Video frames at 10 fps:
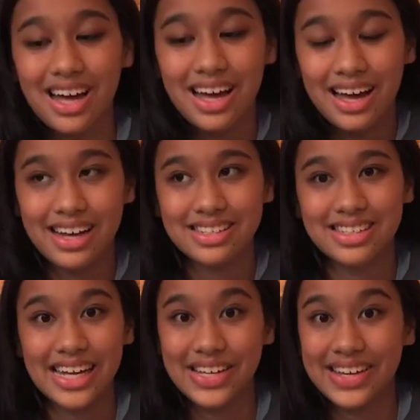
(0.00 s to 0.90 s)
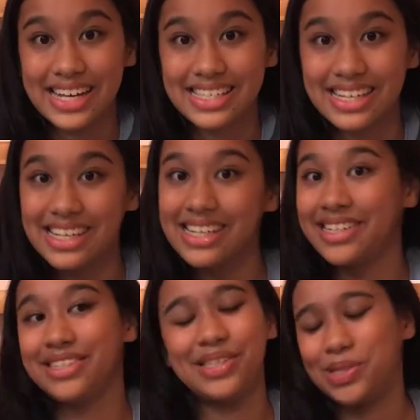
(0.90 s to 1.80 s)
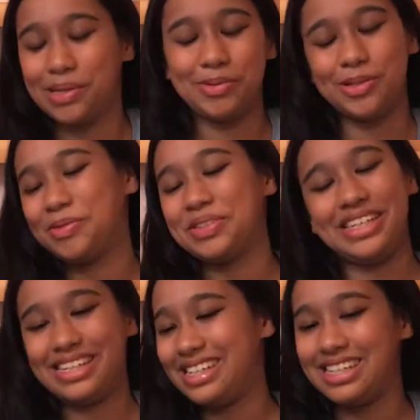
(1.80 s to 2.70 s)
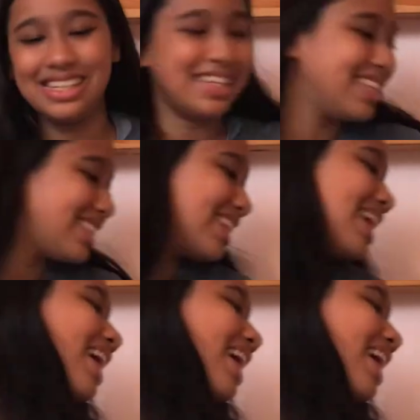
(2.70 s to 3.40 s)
And can you guess it? Drumroll please.